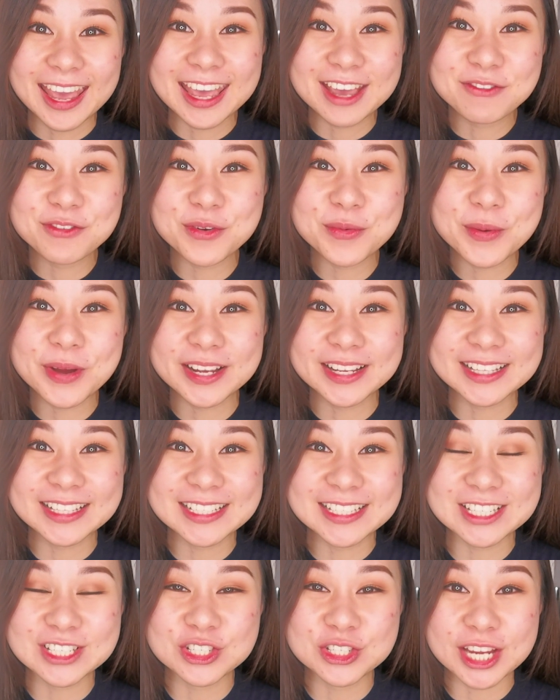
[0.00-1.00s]
everyone,
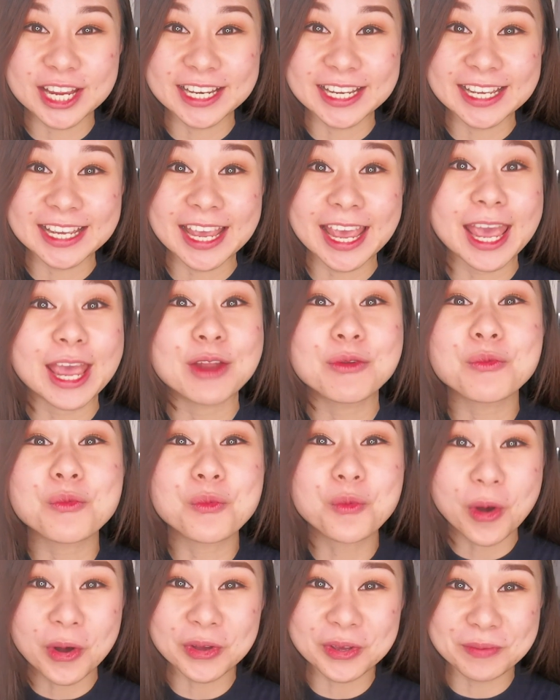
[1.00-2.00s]
this is Jenny and
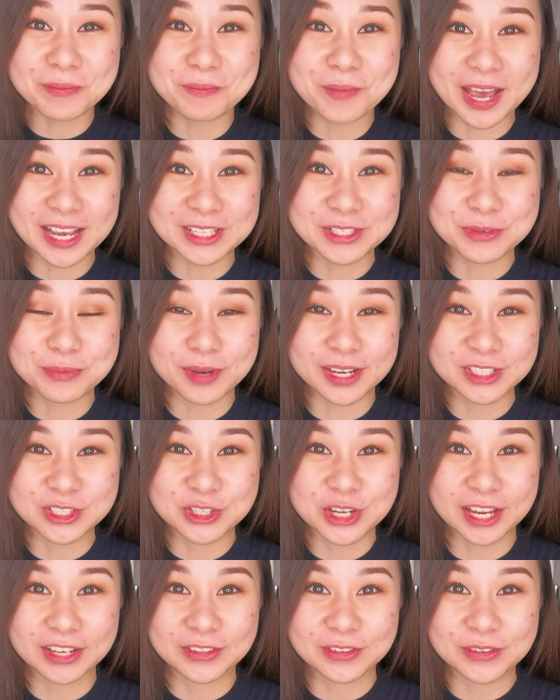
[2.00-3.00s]
welcome back to my
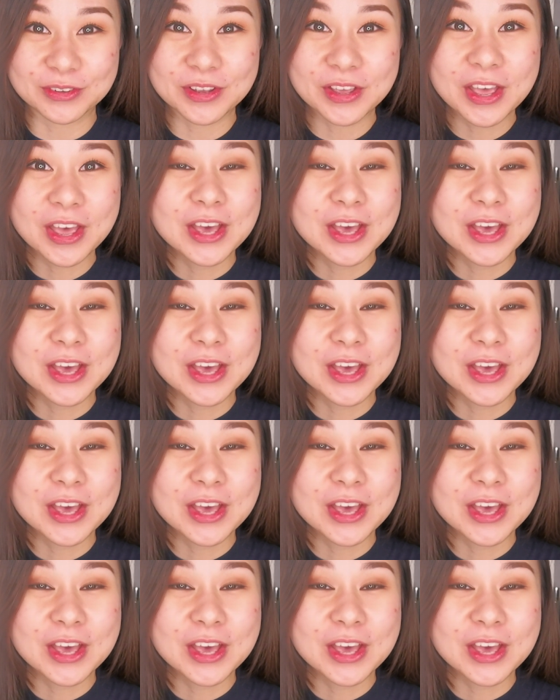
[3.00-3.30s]
channel.